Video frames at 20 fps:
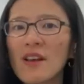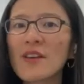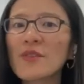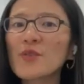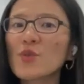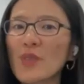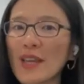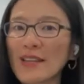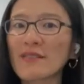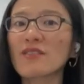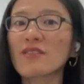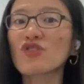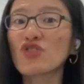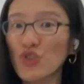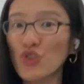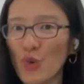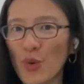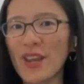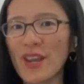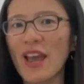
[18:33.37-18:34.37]
So that's a
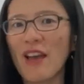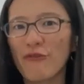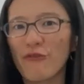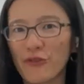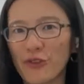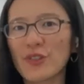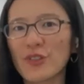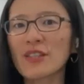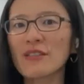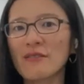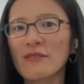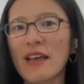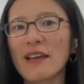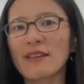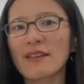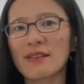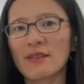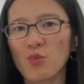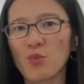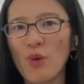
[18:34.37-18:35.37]
joint effort that
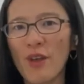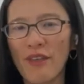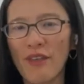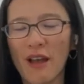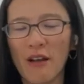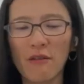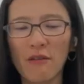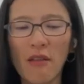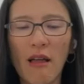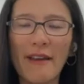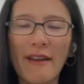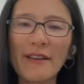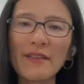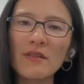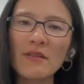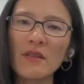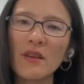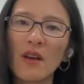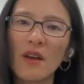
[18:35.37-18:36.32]
is with our clients.